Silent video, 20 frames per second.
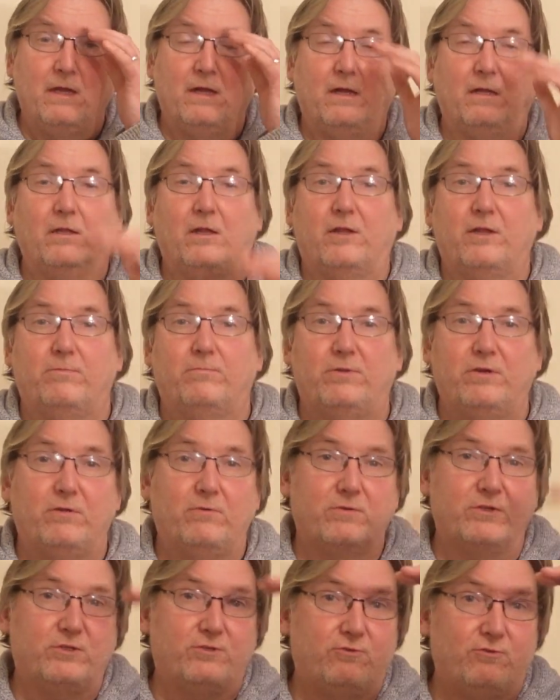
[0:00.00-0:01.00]
a lot of
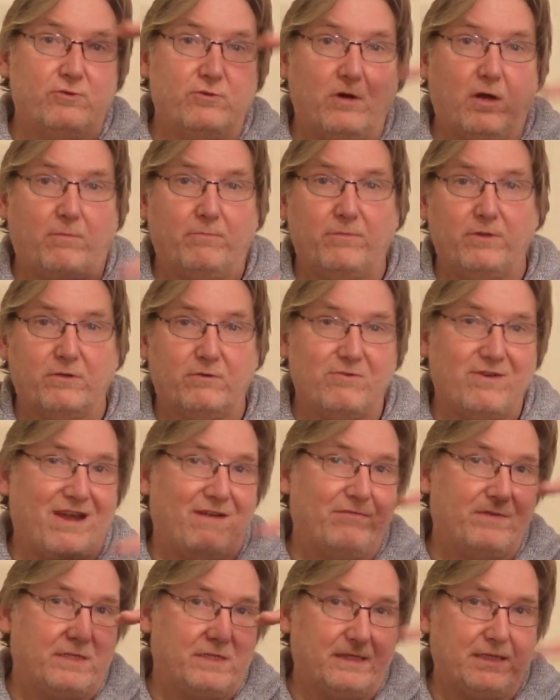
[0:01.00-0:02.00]
brewers dropped the
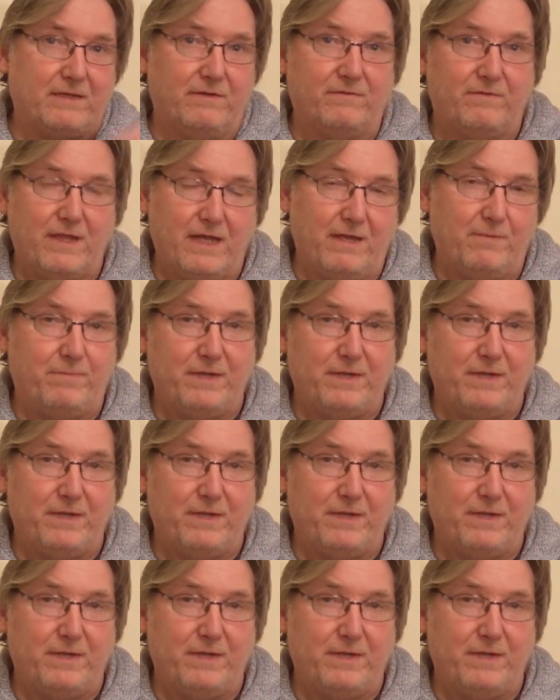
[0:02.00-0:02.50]
gravity of their